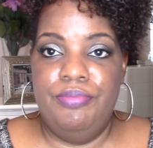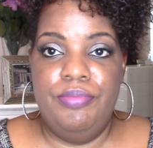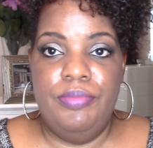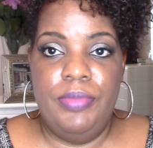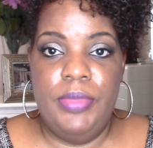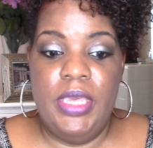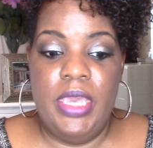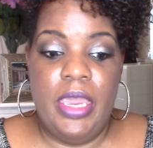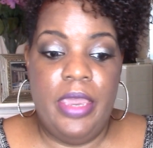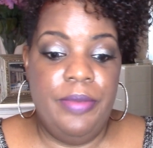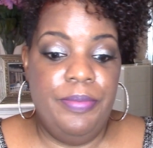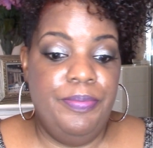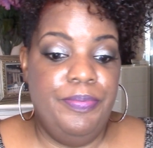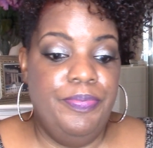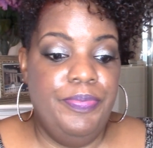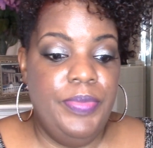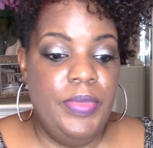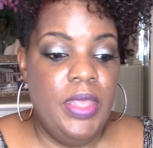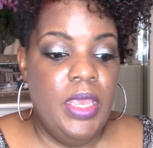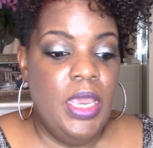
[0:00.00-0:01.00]
yeah.
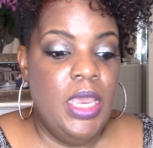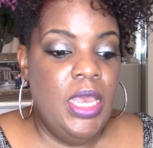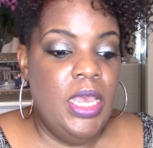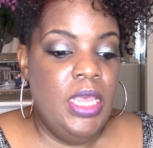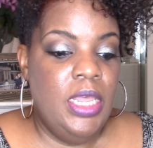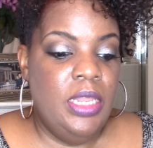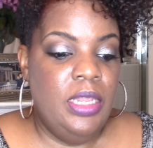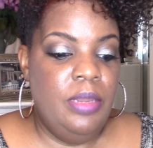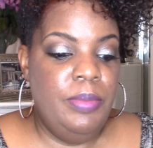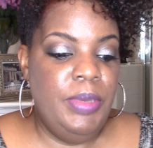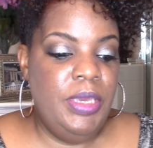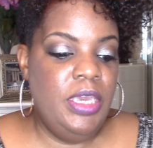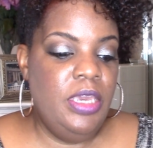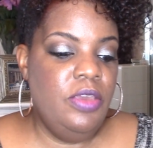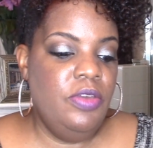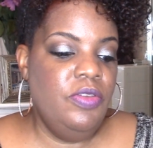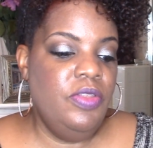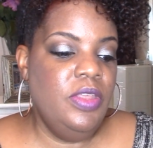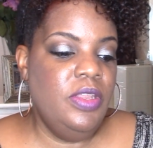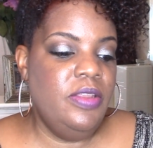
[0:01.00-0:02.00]
Let me
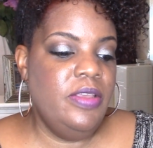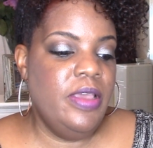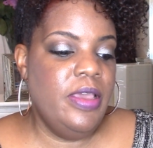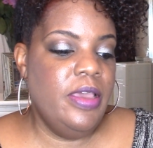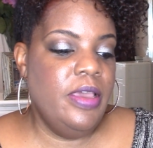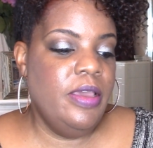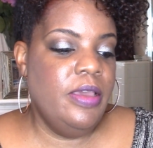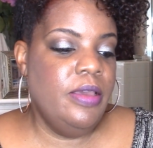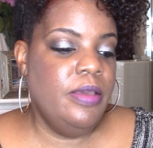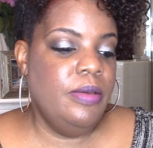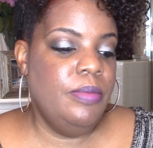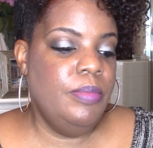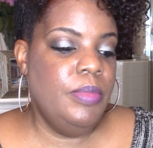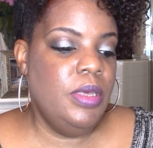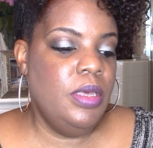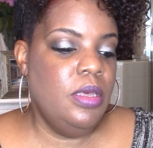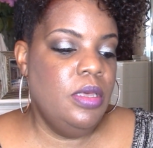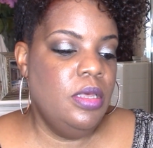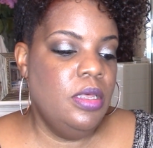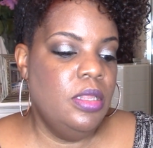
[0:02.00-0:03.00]
give you the time.
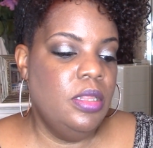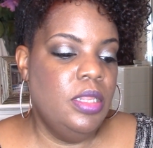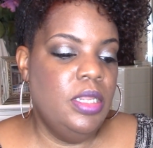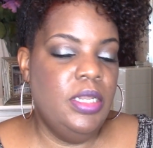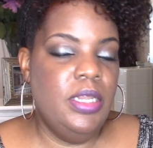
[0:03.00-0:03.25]
The